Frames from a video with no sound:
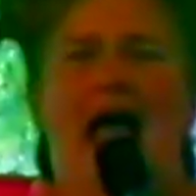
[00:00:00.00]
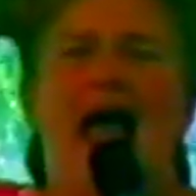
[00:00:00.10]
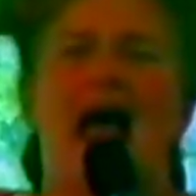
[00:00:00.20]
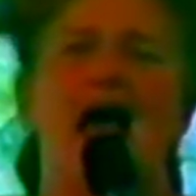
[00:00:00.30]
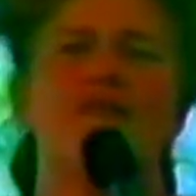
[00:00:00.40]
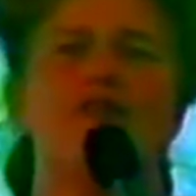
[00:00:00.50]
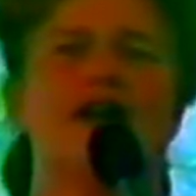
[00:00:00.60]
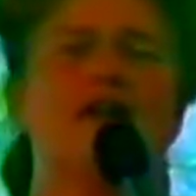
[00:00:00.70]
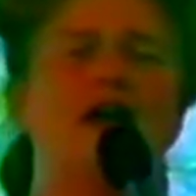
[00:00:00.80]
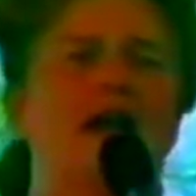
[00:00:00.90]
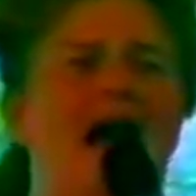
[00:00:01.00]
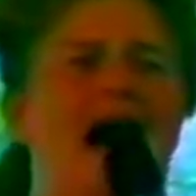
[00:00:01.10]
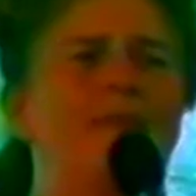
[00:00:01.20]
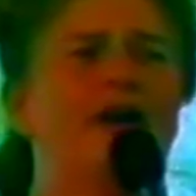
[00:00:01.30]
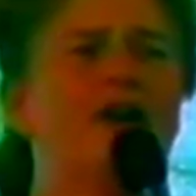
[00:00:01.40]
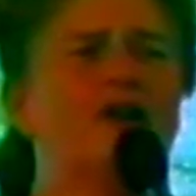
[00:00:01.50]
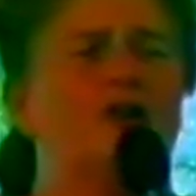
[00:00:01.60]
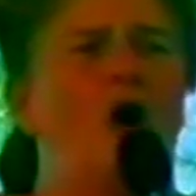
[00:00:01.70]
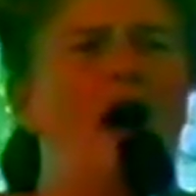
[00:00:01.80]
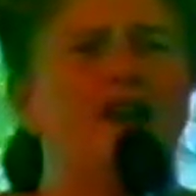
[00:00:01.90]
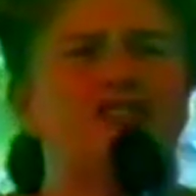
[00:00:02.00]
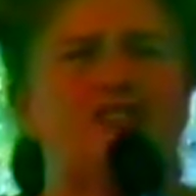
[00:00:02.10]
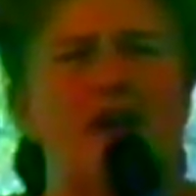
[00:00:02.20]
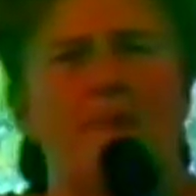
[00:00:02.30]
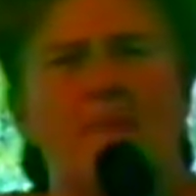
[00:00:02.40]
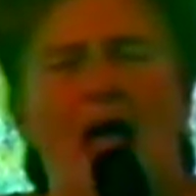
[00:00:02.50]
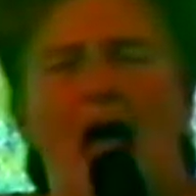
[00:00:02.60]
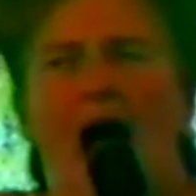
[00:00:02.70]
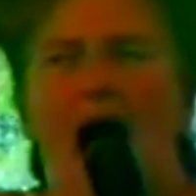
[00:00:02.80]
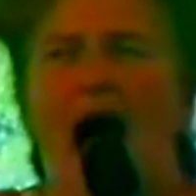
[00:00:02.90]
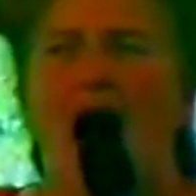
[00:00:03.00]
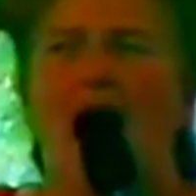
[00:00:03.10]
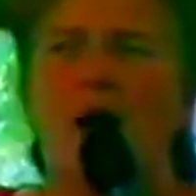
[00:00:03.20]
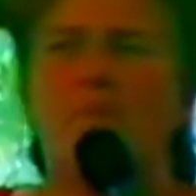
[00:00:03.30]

every kilometer cost a, uh, a